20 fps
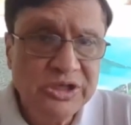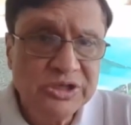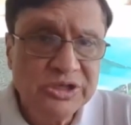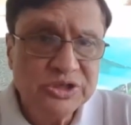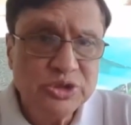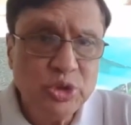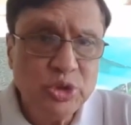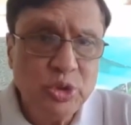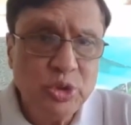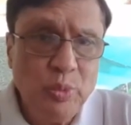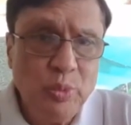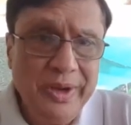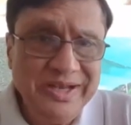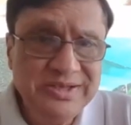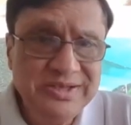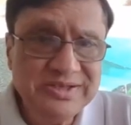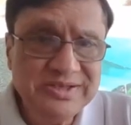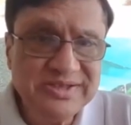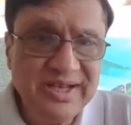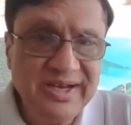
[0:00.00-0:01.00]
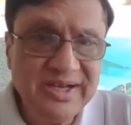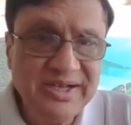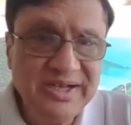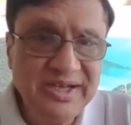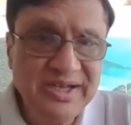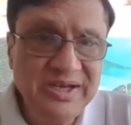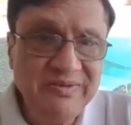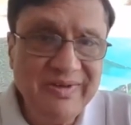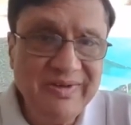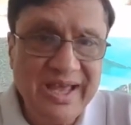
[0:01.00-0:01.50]
So when
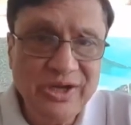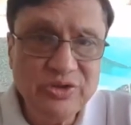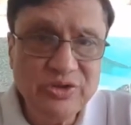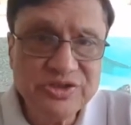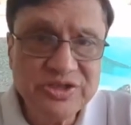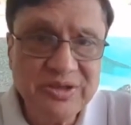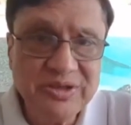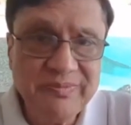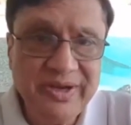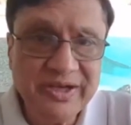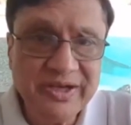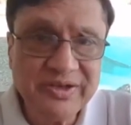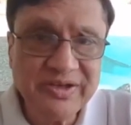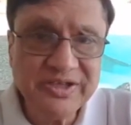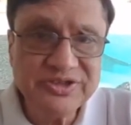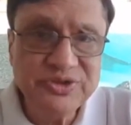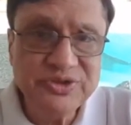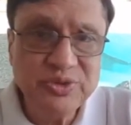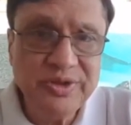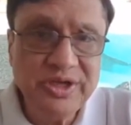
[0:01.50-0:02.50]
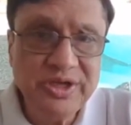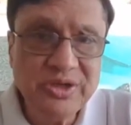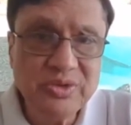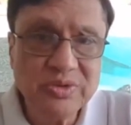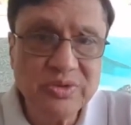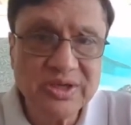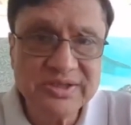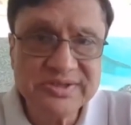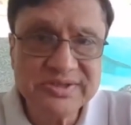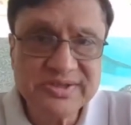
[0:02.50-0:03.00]
selecting evaluation metrics, you need
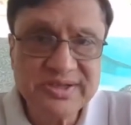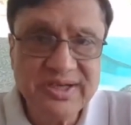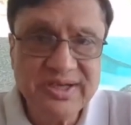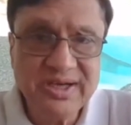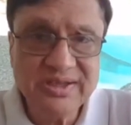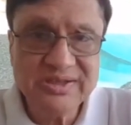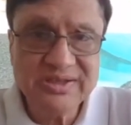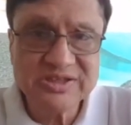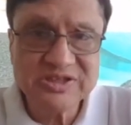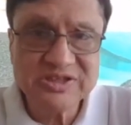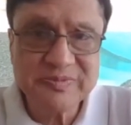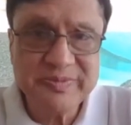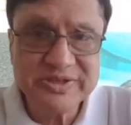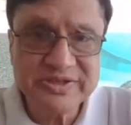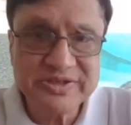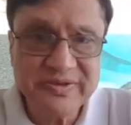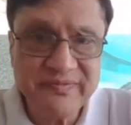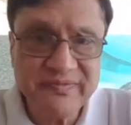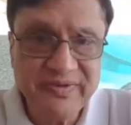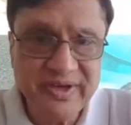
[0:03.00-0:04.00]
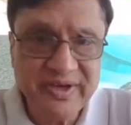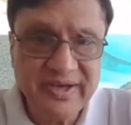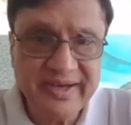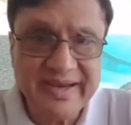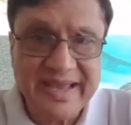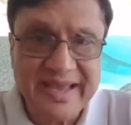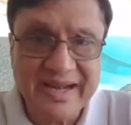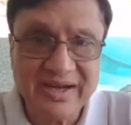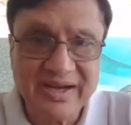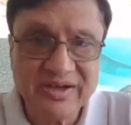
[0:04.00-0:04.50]
to consider the
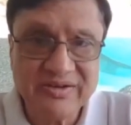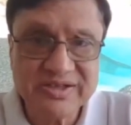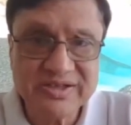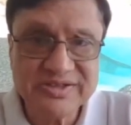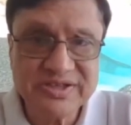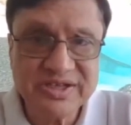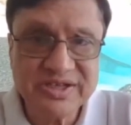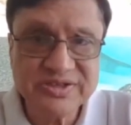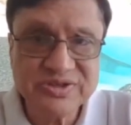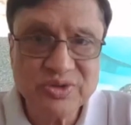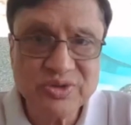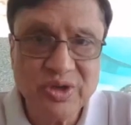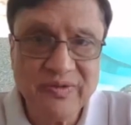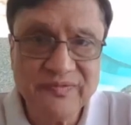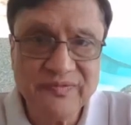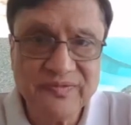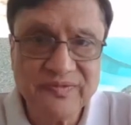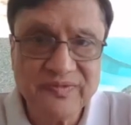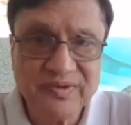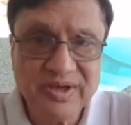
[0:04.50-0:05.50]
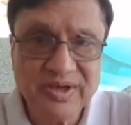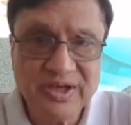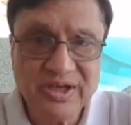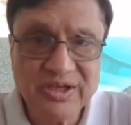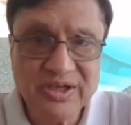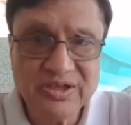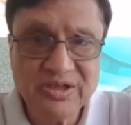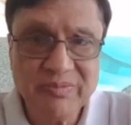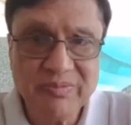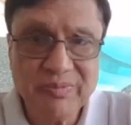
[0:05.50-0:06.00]
specific characteristics of
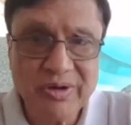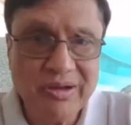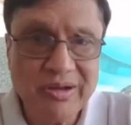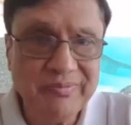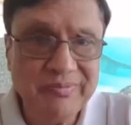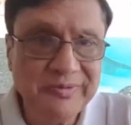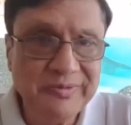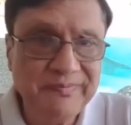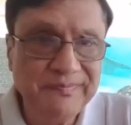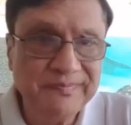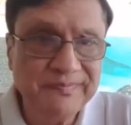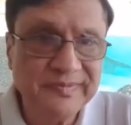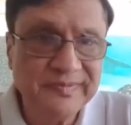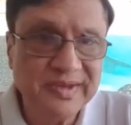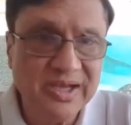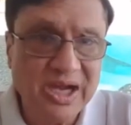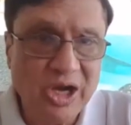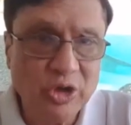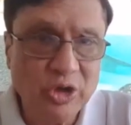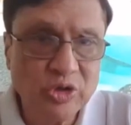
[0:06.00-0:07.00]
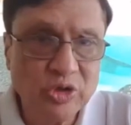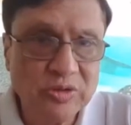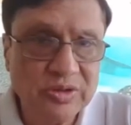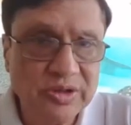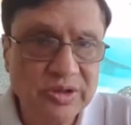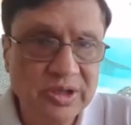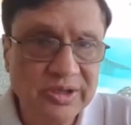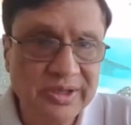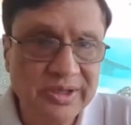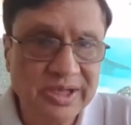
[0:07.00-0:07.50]
the problem,
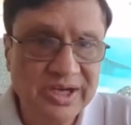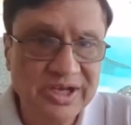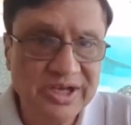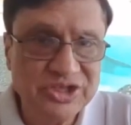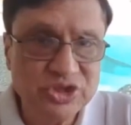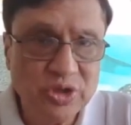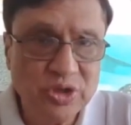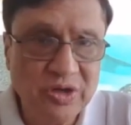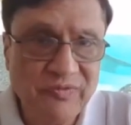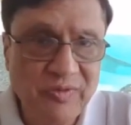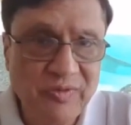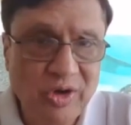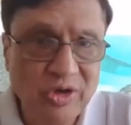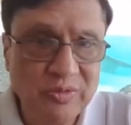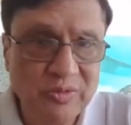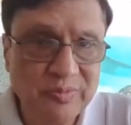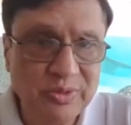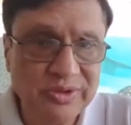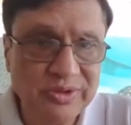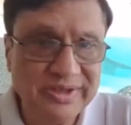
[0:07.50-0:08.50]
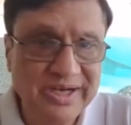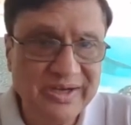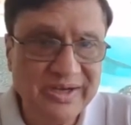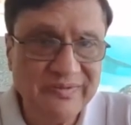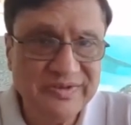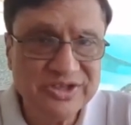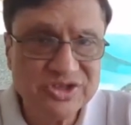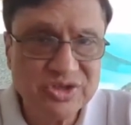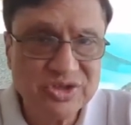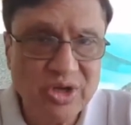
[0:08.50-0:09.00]
the nature of output
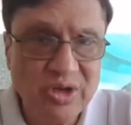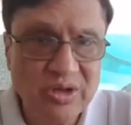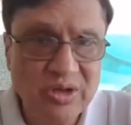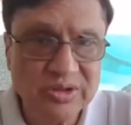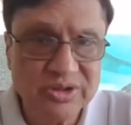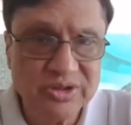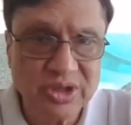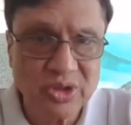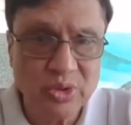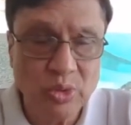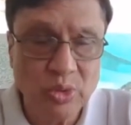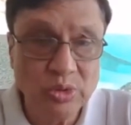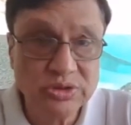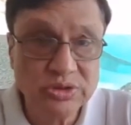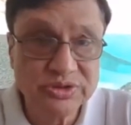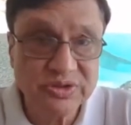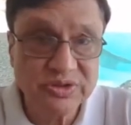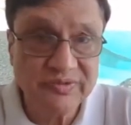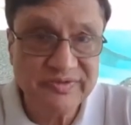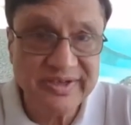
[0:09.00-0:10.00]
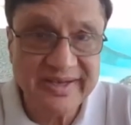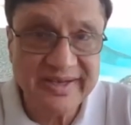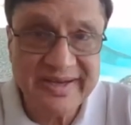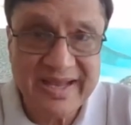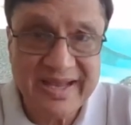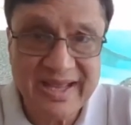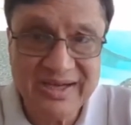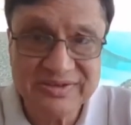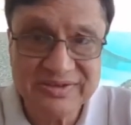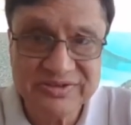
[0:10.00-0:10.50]
that we saw, the goals of the
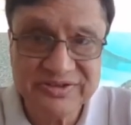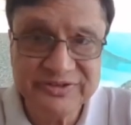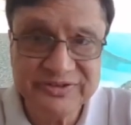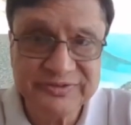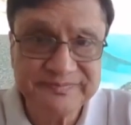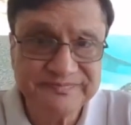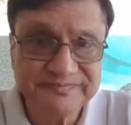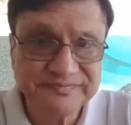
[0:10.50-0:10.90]
analysis,